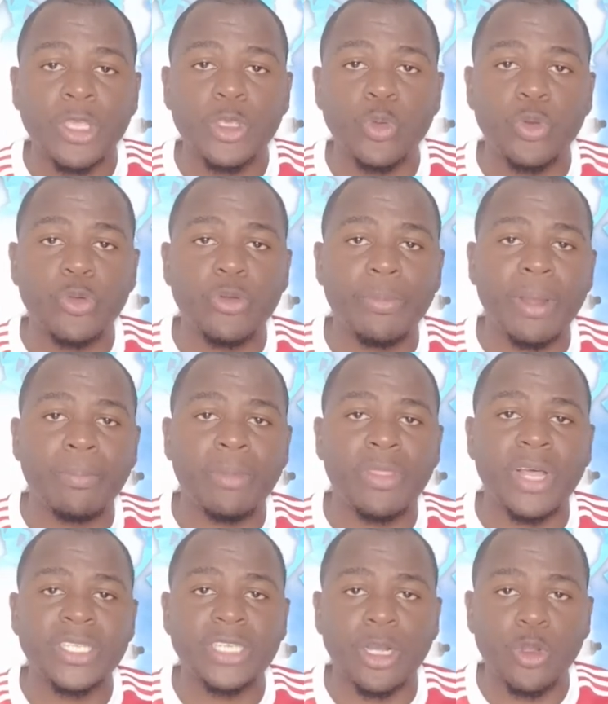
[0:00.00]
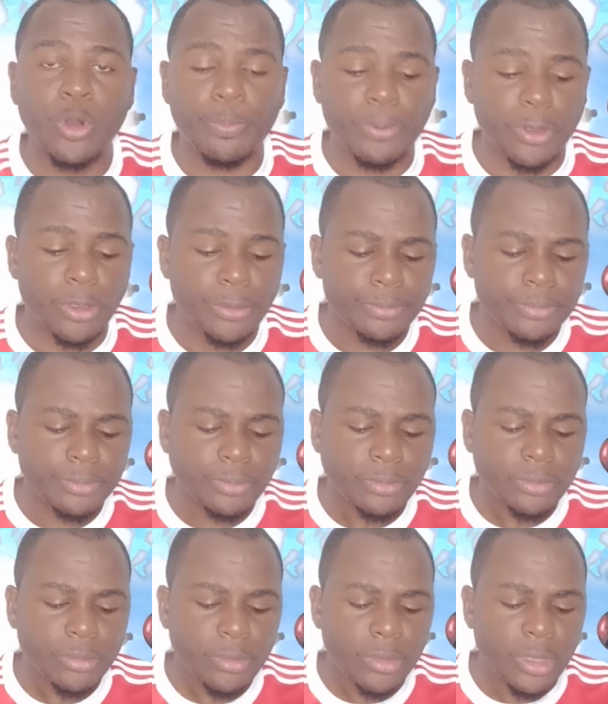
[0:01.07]
You would remember that a couple
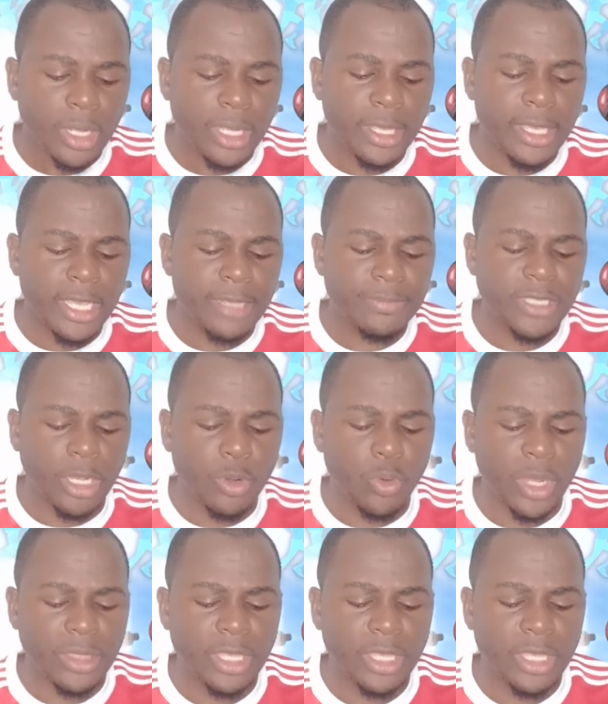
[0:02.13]
games ago,